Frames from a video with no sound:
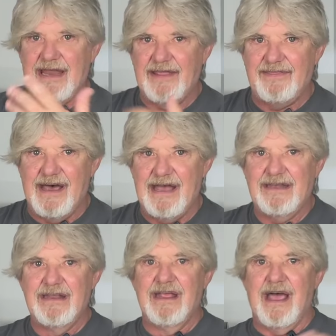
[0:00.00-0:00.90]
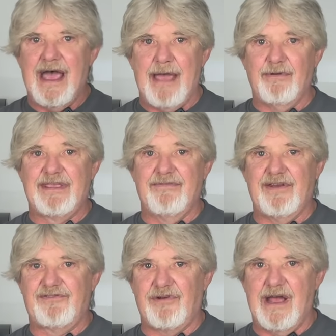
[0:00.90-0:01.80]
I thought I would give
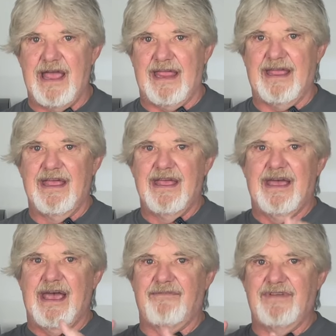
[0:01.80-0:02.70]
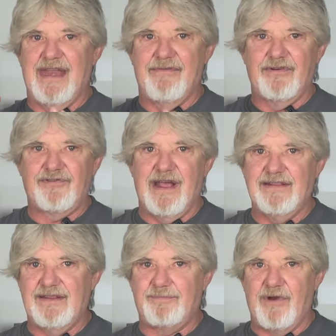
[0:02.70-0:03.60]
it a try. I've never
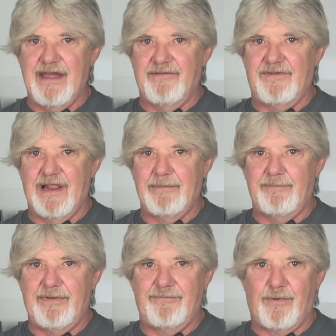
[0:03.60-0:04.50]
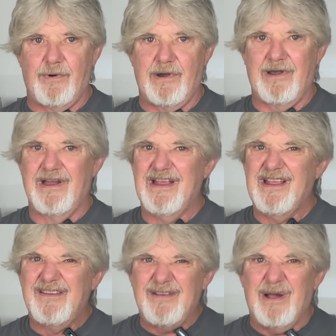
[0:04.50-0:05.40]
tried this brand of filament before,
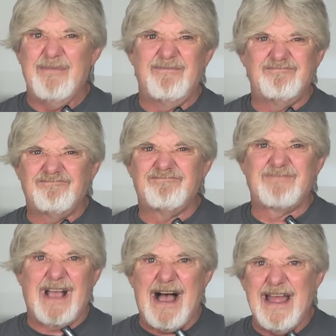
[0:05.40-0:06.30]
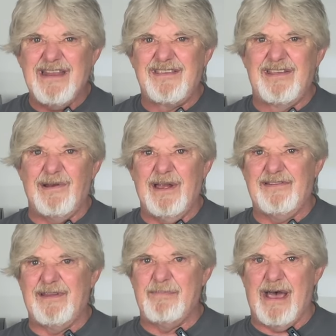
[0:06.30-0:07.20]
so I'm kind of
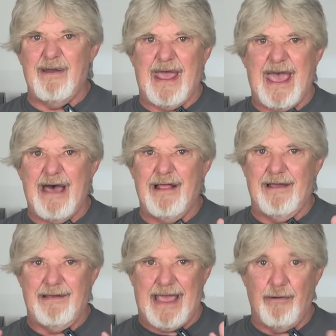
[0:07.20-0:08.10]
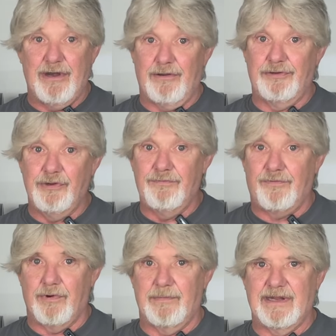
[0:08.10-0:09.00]
curious about how it'll do
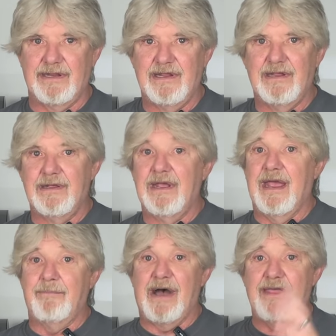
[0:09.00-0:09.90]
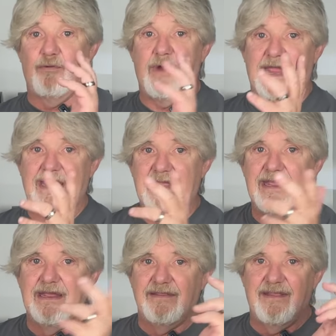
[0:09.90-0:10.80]
for me. And by the way,
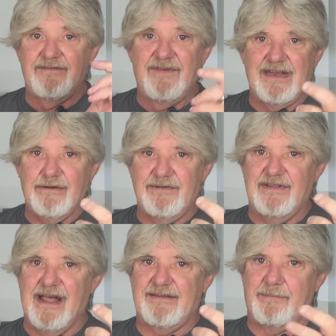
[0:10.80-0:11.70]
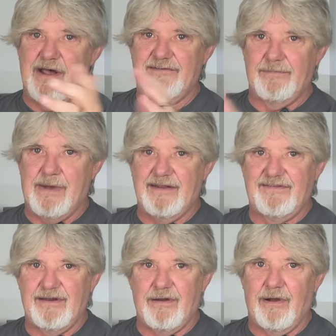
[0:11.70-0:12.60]
this video is not sponsored by
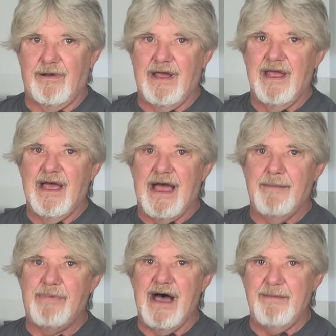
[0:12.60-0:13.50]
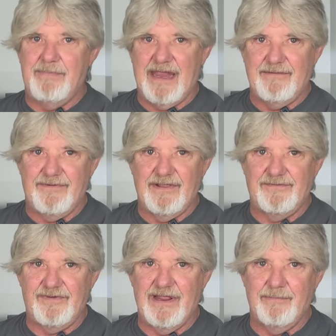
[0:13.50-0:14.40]
Ziro. I bought and paid for this
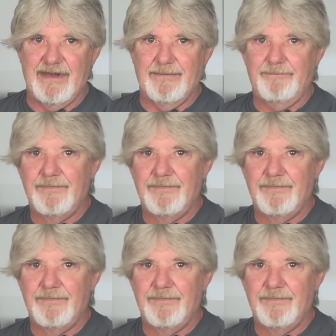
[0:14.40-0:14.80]
filament.